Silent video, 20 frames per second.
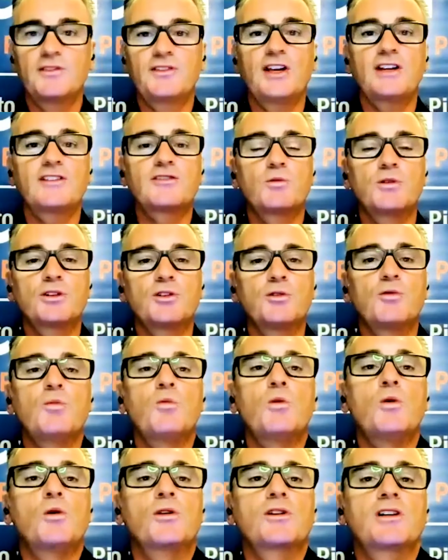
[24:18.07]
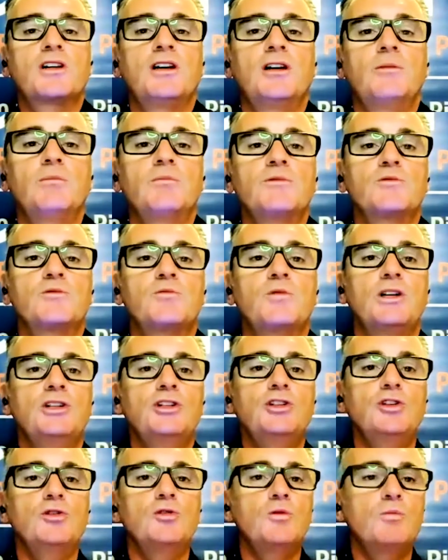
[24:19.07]
that's where the reward comes when
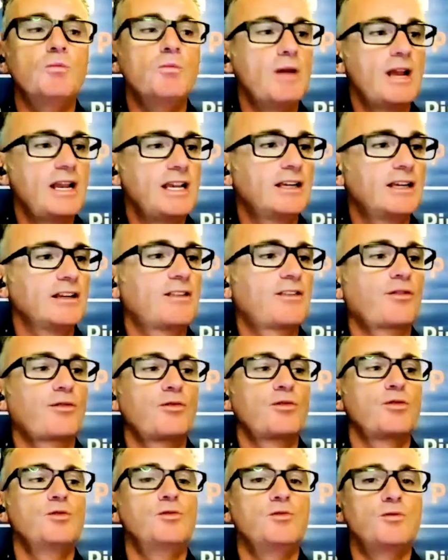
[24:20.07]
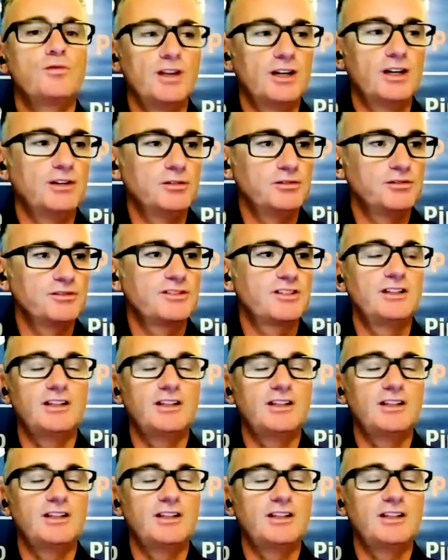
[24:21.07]
you make it through those.